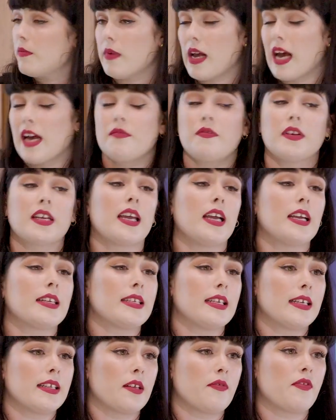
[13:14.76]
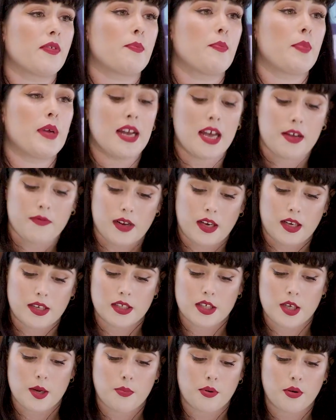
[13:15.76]
advocating the
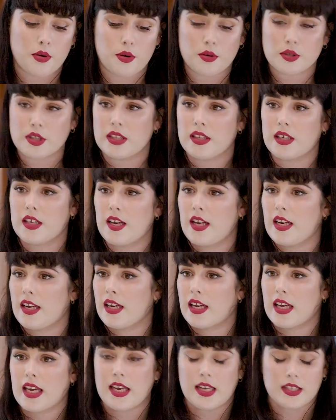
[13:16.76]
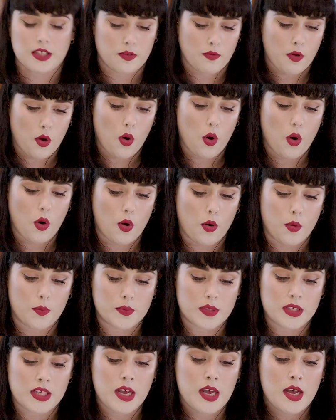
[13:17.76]
benevolent approach in the earlier case of
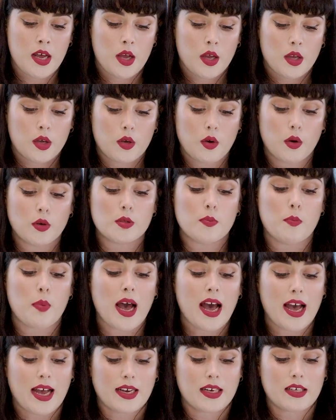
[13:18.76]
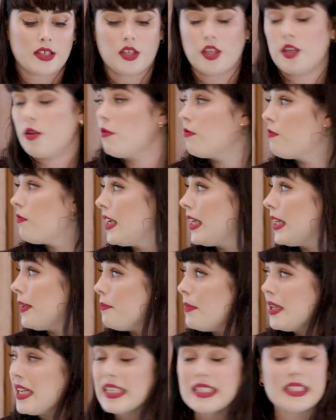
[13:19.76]
Holmes, goes back to really
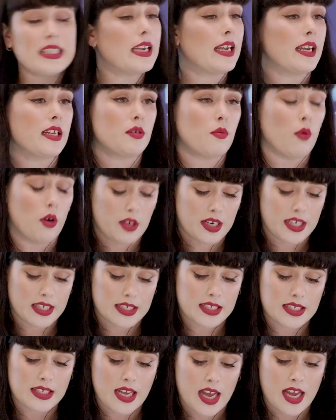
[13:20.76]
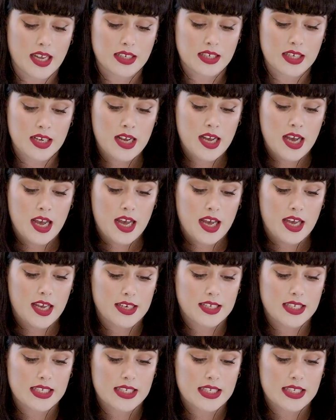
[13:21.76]
mediate what he said and